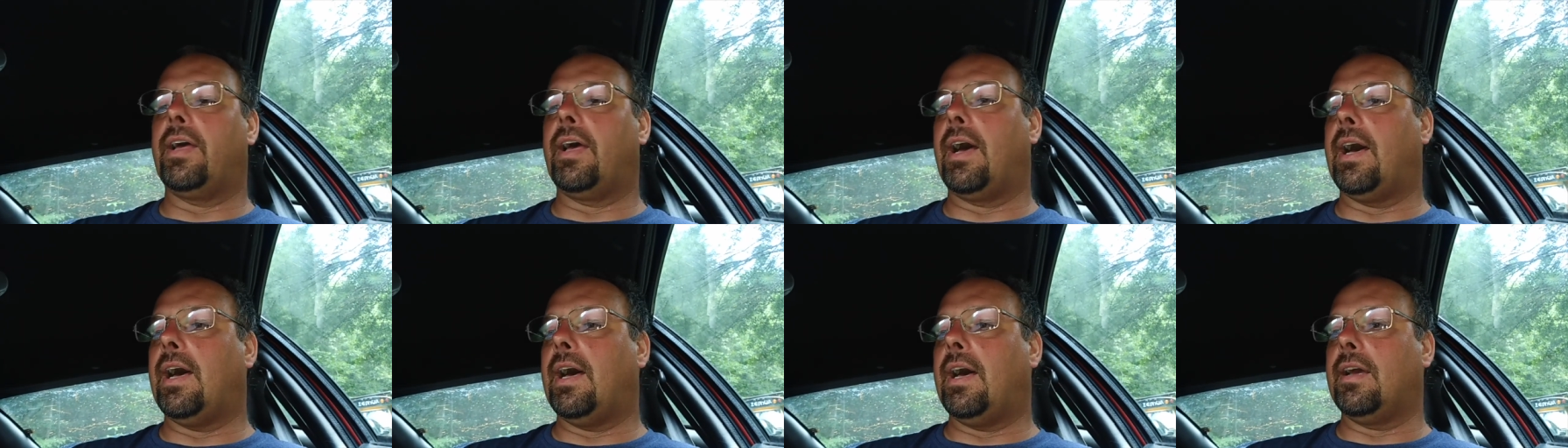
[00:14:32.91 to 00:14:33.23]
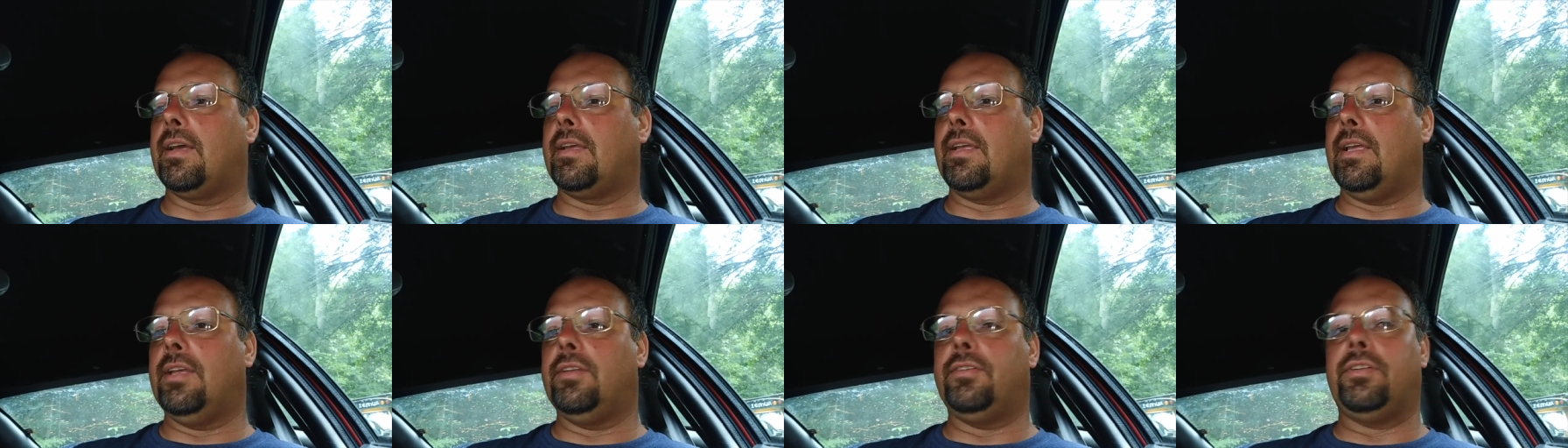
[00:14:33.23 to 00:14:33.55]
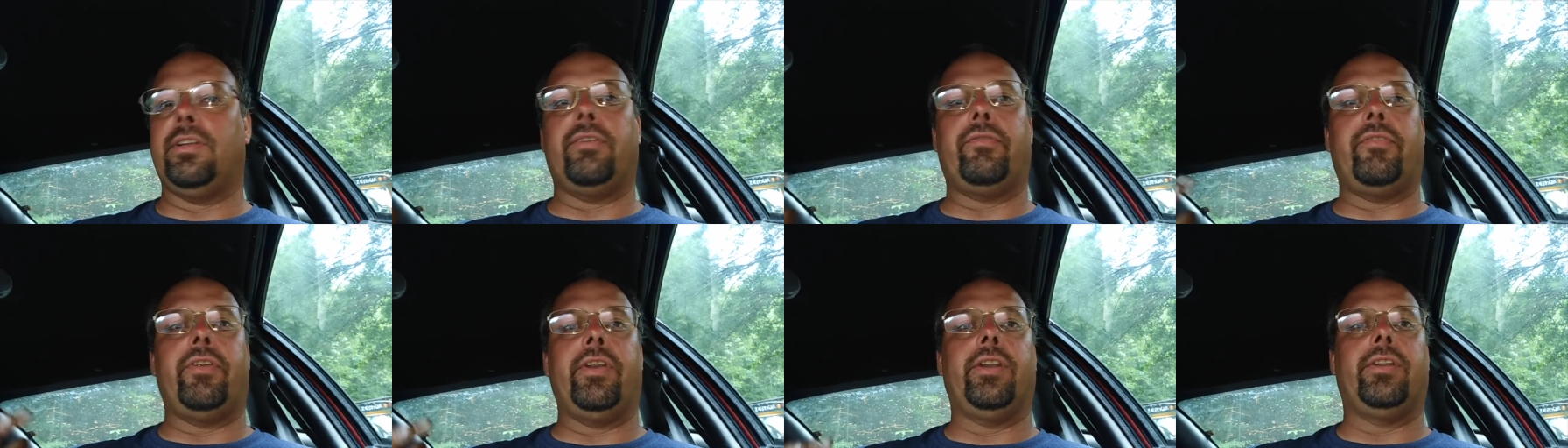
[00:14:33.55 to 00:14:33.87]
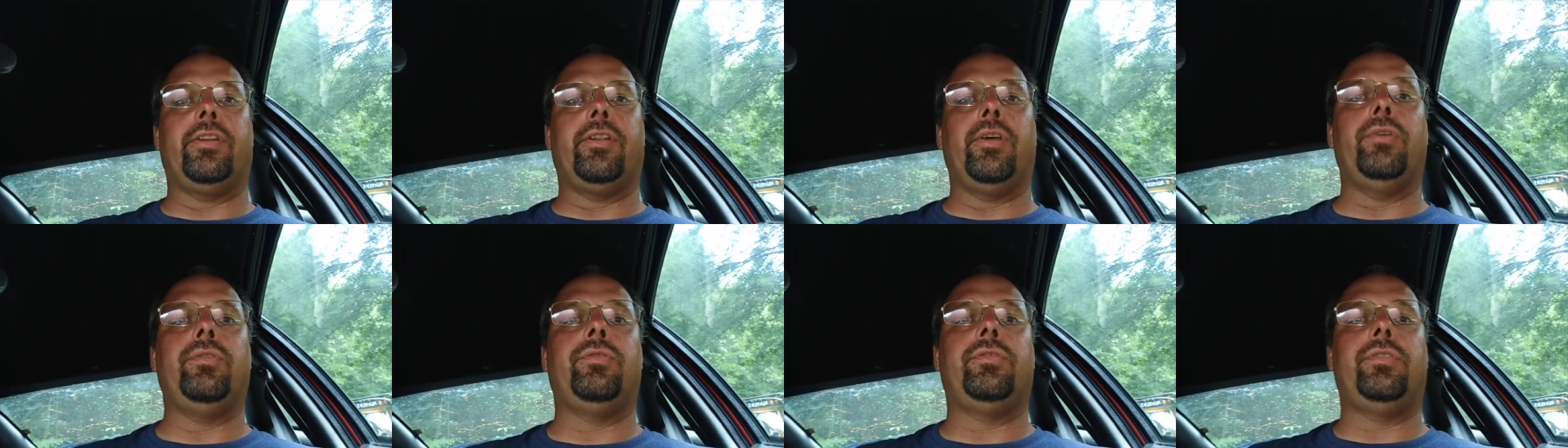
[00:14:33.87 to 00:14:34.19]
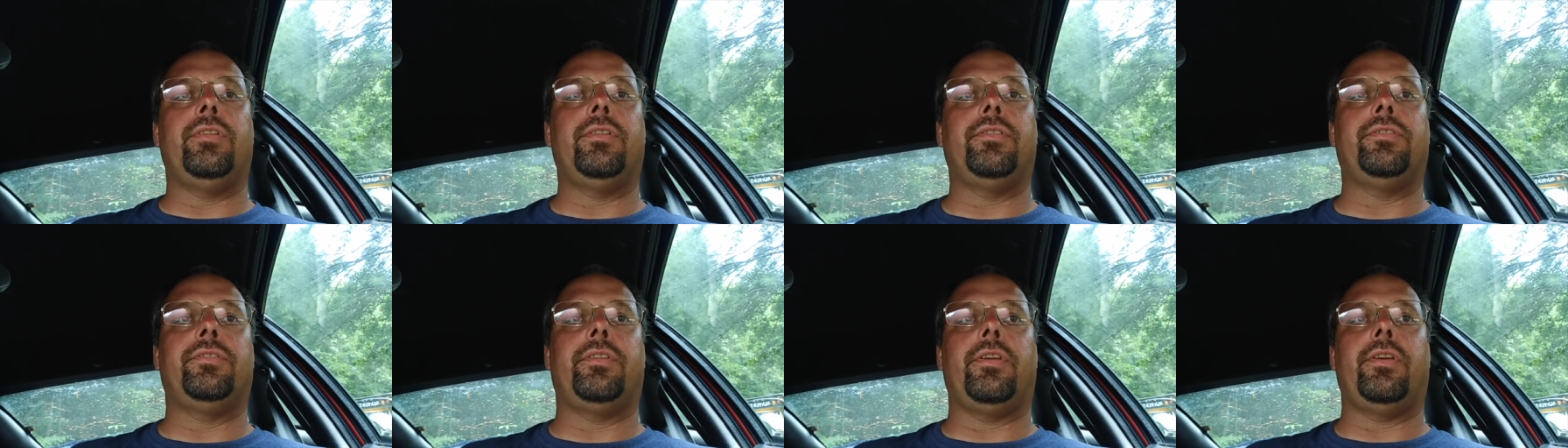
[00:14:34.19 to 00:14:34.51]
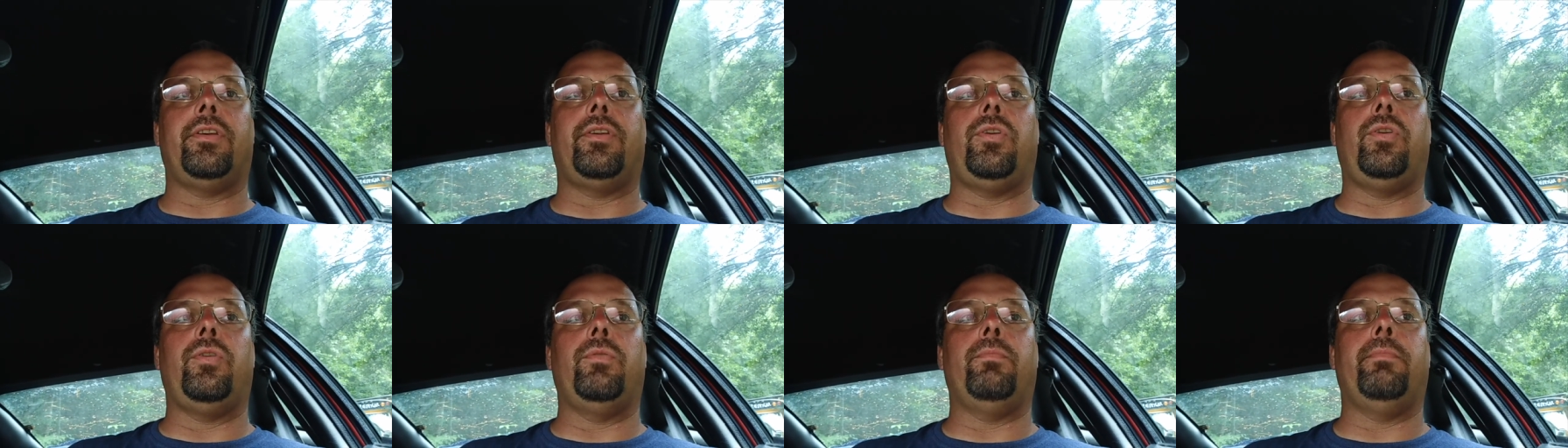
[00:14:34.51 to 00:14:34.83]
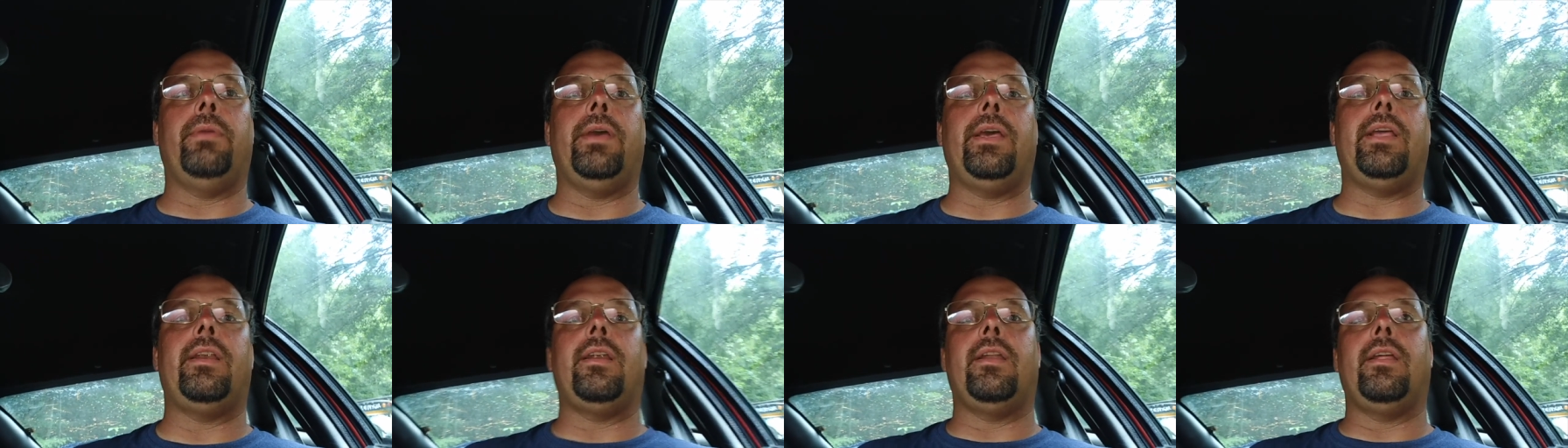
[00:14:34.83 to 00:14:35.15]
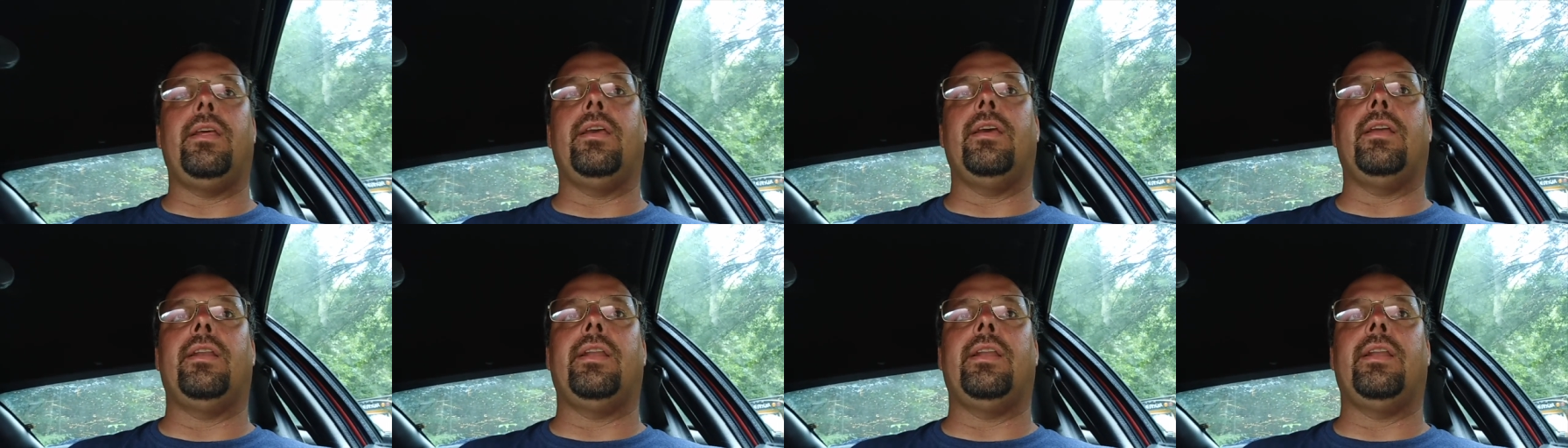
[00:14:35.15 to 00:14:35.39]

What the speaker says: like is it reduces the humidity,